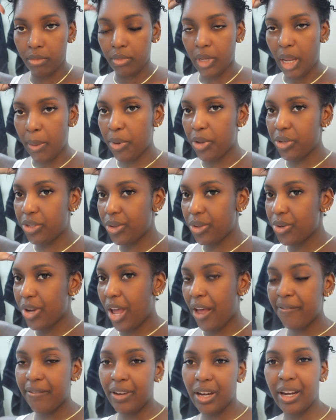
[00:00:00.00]
I'm also
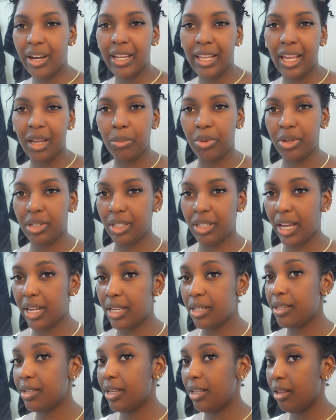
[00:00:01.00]
not very
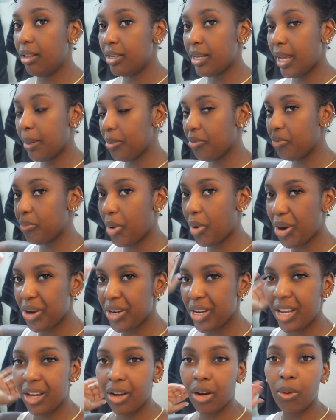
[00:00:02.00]
precise in the type of
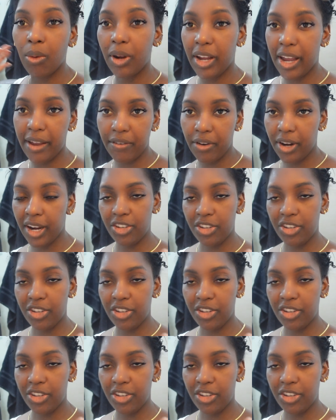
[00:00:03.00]
parting or whatever.